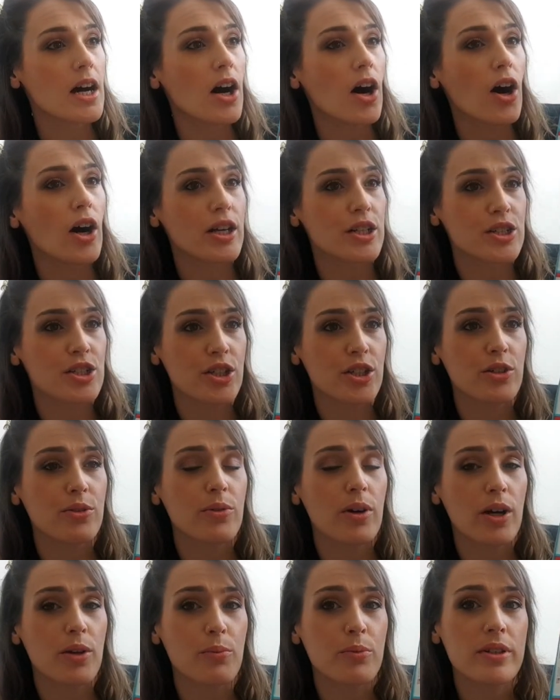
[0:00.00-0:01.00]
I
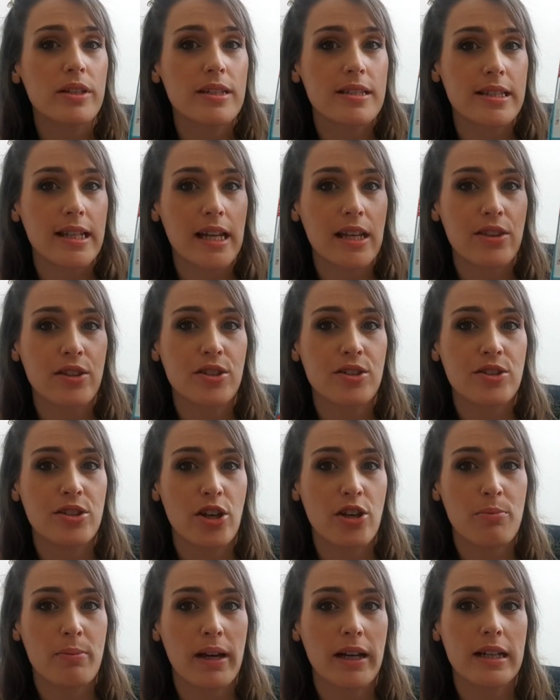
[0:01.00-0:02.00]
would say that
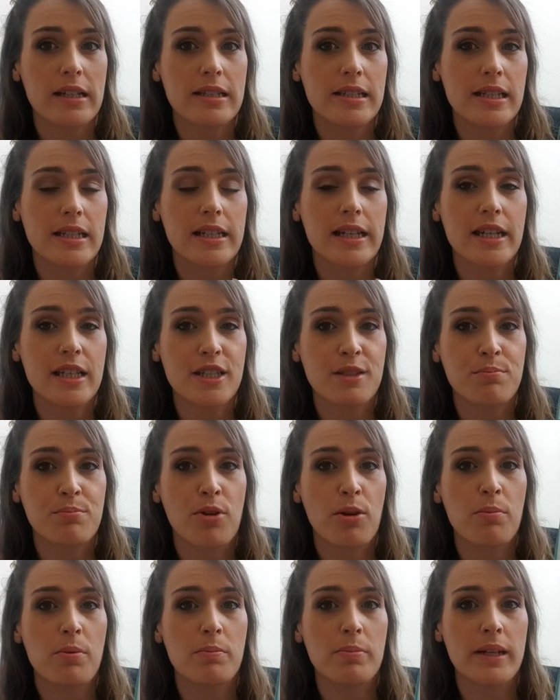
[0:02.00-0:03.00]
Sew magazine is
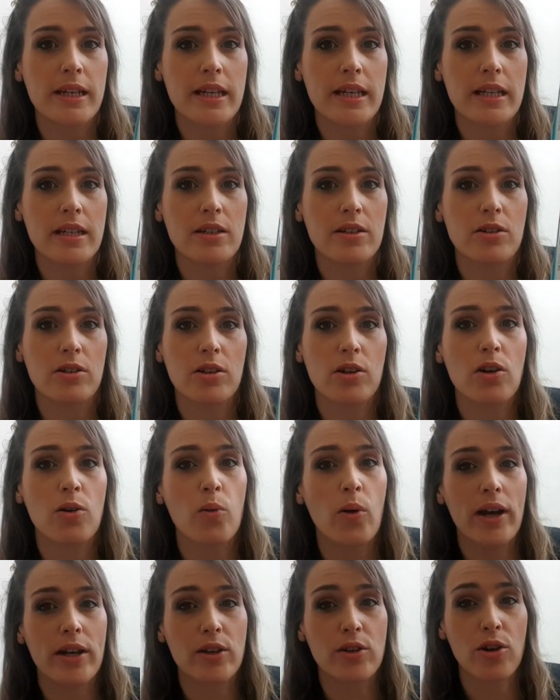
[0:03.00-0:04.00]
probably
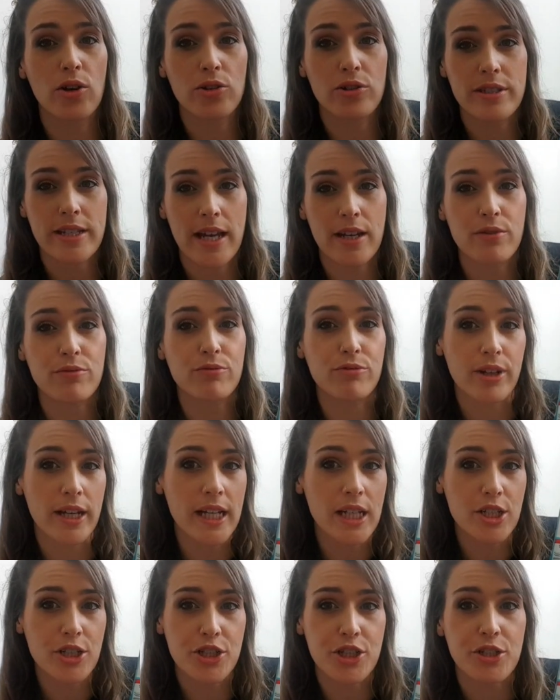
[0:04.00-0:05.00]
quite content
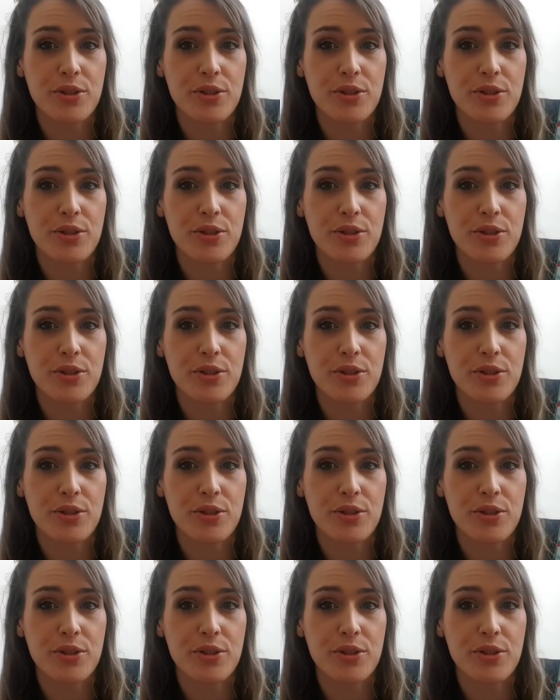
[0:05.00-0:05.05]
rich.